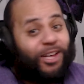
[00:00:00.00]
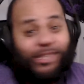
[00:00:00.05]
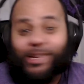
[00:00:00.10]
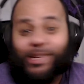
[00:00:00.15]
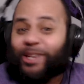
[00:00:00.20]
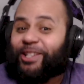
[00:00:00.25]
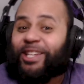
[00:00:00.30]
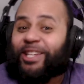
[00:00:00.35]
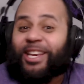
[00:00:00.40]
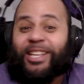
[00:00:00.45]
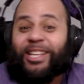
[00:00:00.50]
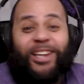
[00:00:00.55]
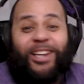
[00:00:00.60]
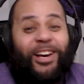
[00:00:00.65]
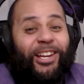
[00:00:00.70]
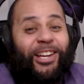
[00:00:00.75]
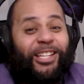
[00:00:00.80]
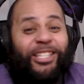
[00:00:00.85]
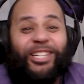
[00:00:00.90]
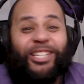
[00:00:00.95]
so she's
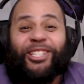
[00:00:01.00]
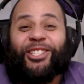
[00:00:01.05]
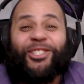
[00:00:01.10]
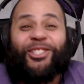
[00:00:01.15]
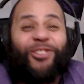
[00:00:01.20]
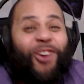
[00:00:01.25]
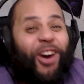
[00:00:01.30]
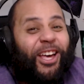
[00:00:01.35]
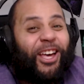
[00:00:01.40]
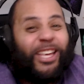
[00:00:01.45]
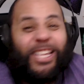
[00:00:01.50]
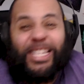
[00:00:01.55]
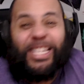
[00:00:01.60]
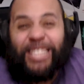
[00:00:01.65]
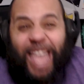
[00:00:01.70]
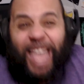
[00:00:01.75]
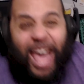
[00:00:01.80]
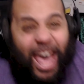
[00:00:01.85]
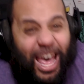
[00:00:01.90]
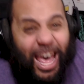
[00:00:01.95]
gonna destroy his
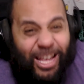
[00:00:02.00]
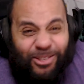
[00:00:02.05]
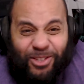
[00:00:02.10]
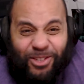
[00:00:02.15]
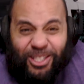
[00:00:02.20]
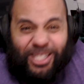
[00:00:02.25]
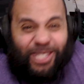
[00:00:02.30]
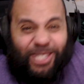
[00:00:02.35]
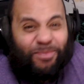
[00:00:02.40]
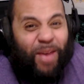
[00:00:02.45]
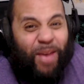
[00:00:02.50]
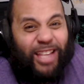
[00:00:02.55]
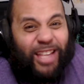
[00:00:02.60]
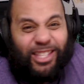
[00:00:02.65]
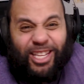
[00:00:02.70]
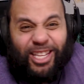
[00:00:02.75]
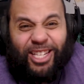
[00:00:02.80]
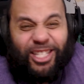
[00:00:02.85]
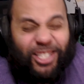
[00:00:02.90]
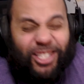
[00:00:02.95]
ass, which is
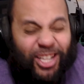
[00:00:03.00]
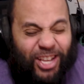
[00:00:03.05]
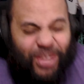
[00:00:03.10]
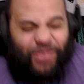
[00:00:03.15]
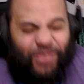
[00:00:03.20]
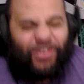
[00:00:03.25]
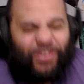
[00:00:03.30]
Master Chief.